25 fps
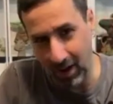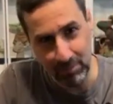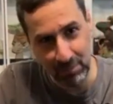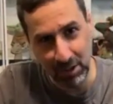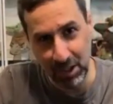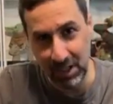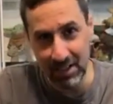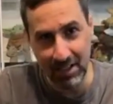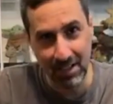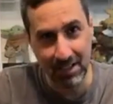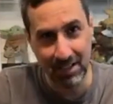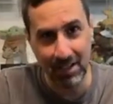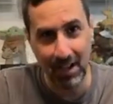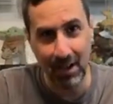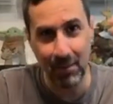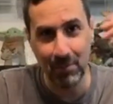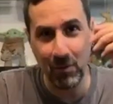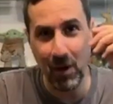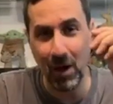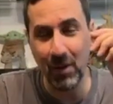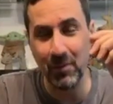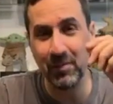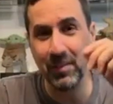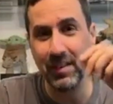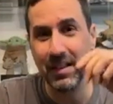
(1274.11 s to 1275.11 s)

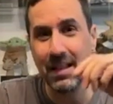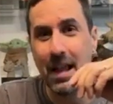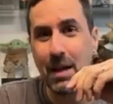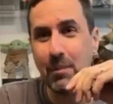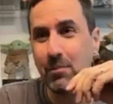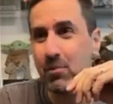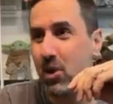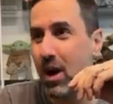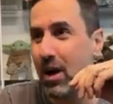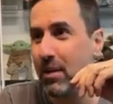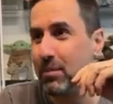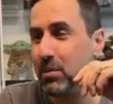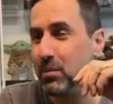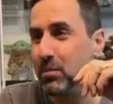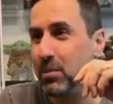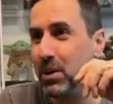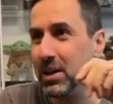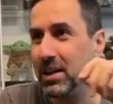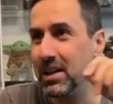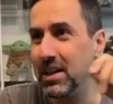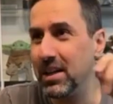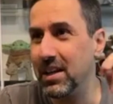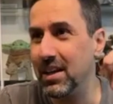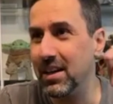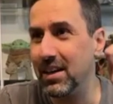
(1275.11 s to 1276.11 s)
I'll name drop him,
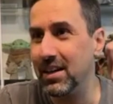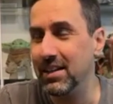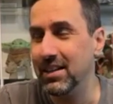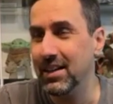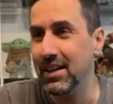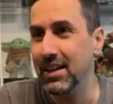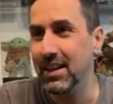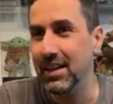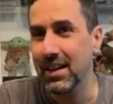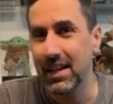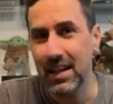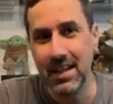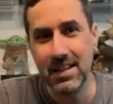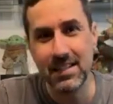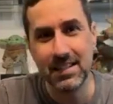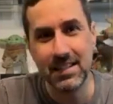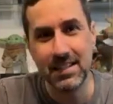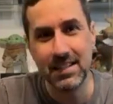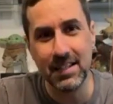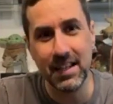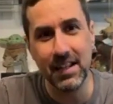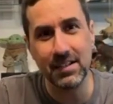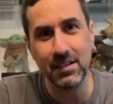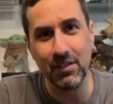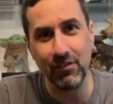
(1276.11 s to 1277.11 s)
but he
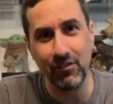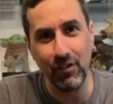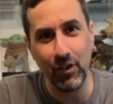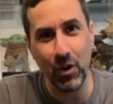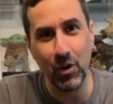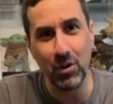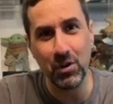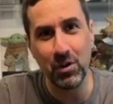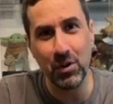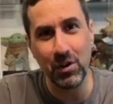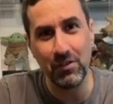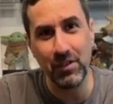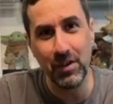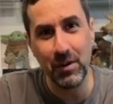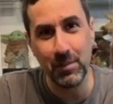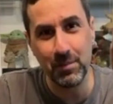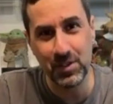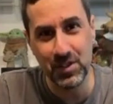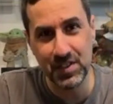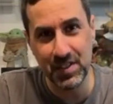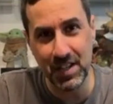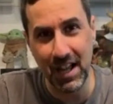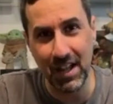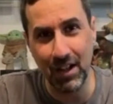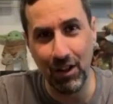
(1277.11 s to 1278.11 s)
sent a photo of
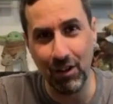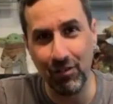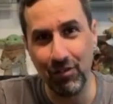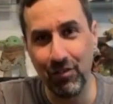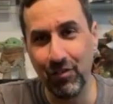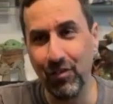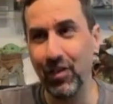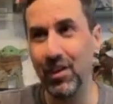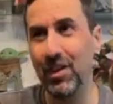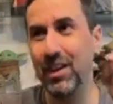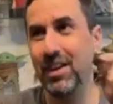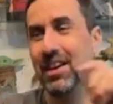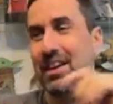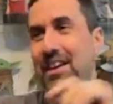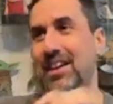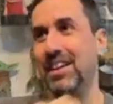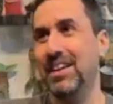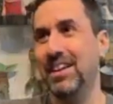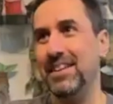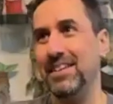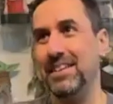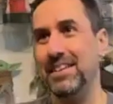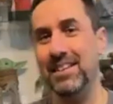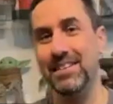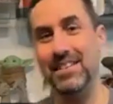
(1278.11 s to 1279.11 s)
himself
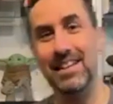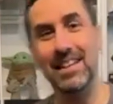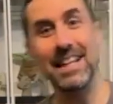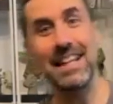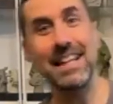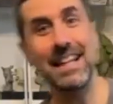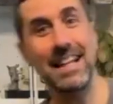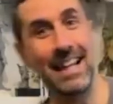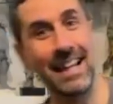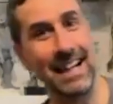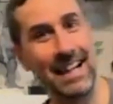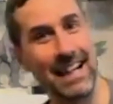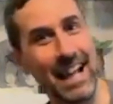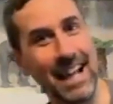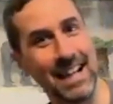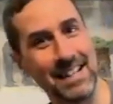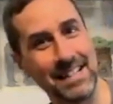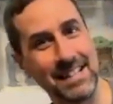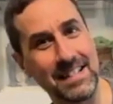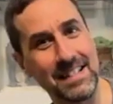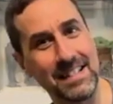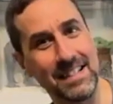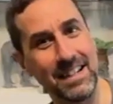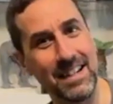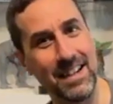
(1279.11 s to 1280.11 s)
leaning
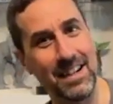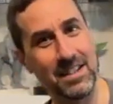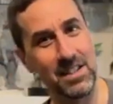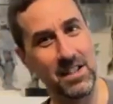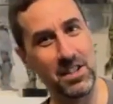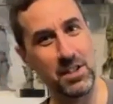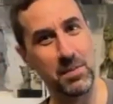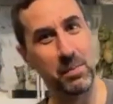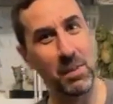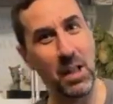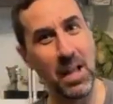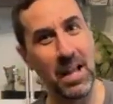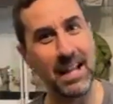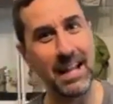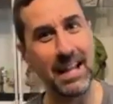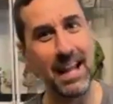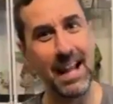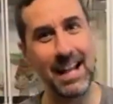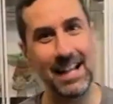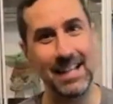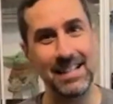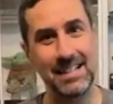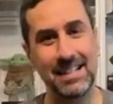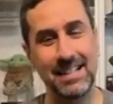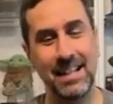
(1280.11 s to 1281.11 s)
against a display
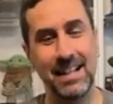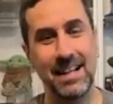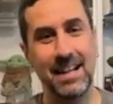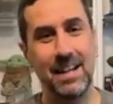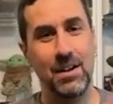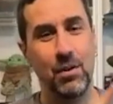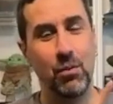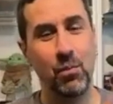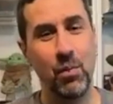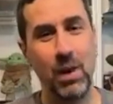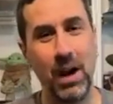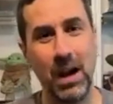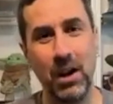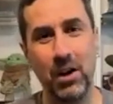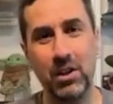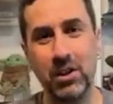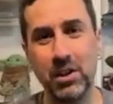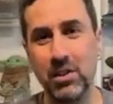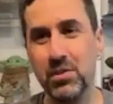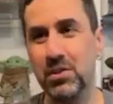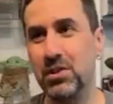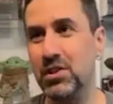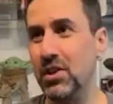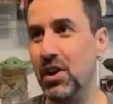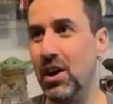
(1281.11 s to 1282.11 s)
case, where
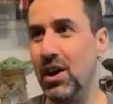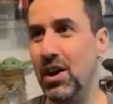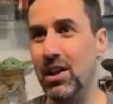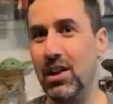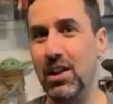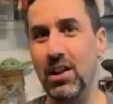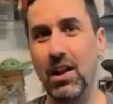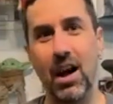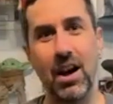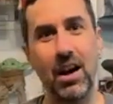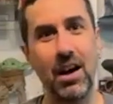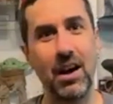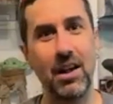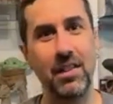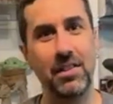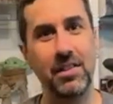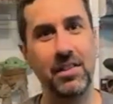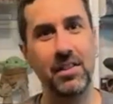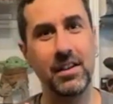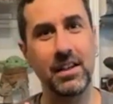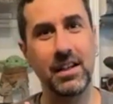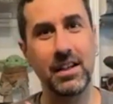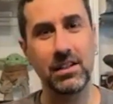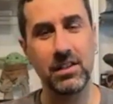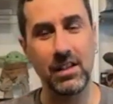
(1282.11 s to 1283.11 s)
you saw
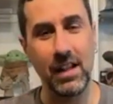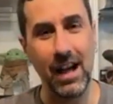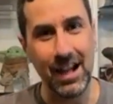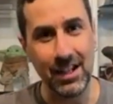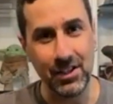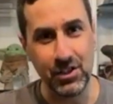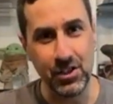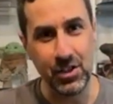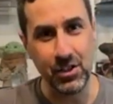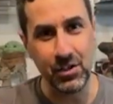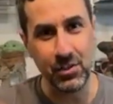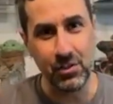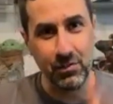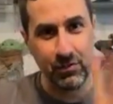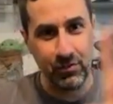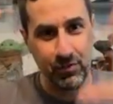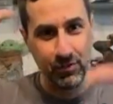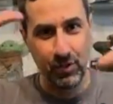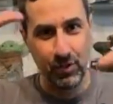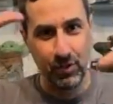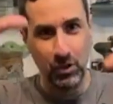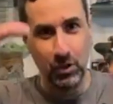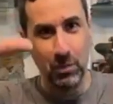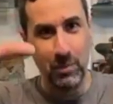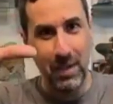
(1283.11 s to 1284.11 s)
the Klaatu
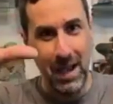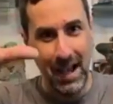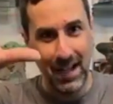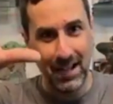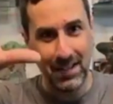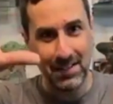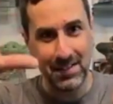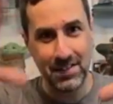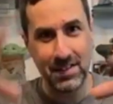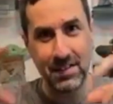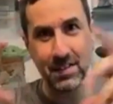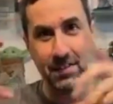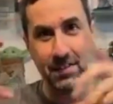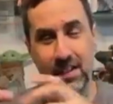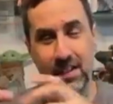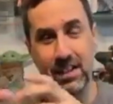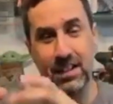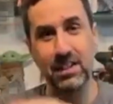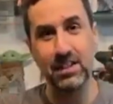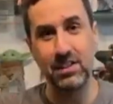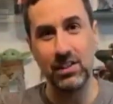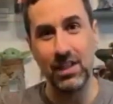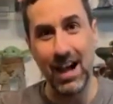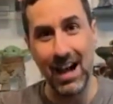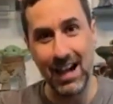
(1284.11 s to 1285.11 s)
full mask,
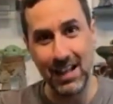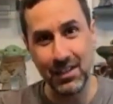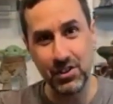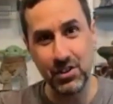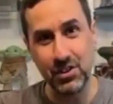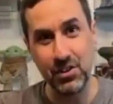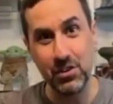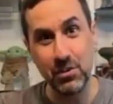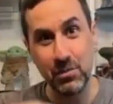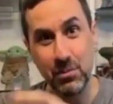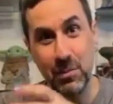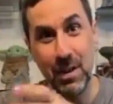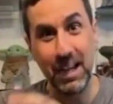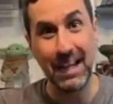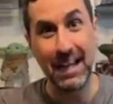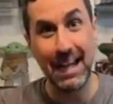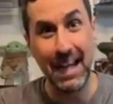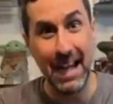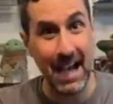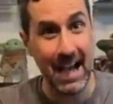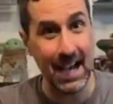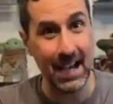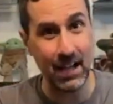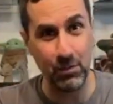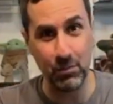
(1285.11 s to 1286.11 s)
the Klaatu
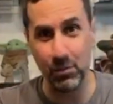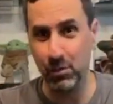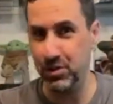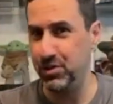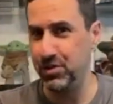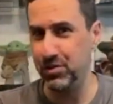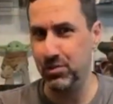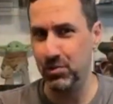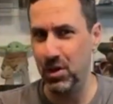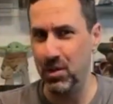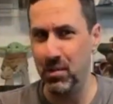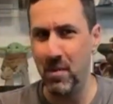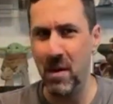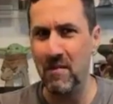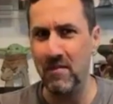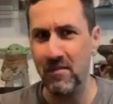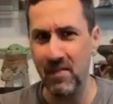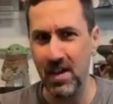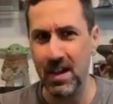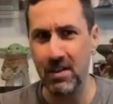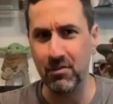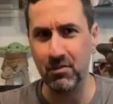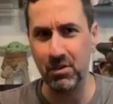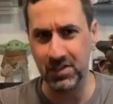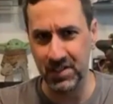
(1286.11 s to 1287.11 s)
Maquette, which is one of my
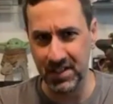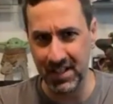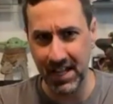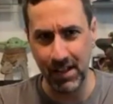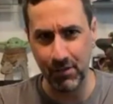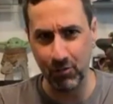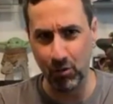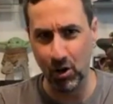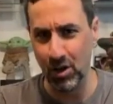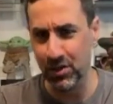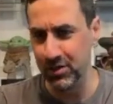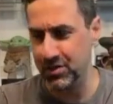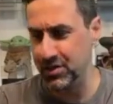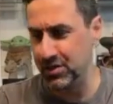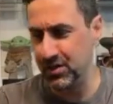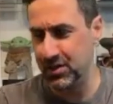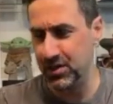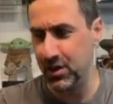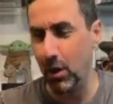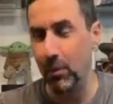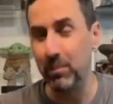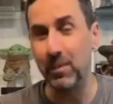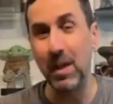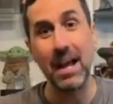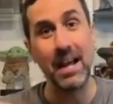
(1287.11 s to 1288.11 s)
favorites, Ken Ralston
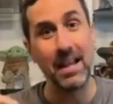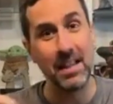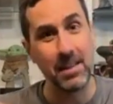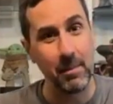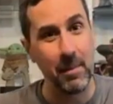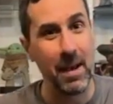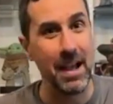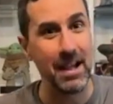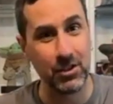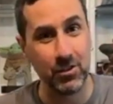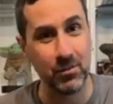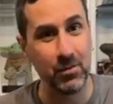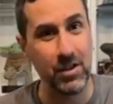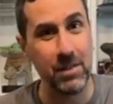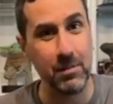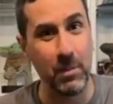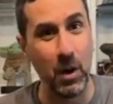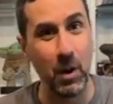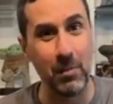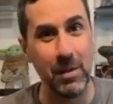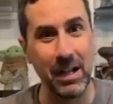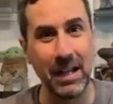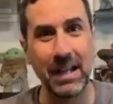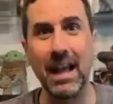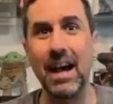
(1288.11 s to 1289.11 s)
sculpt, and the Max
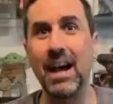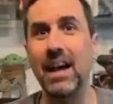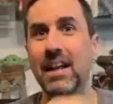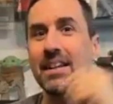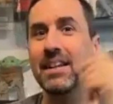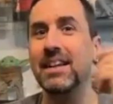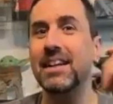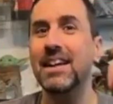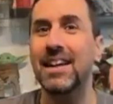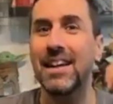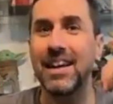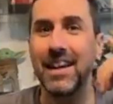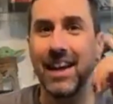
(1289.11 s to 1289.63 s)
Rebo Maquette. Yeah.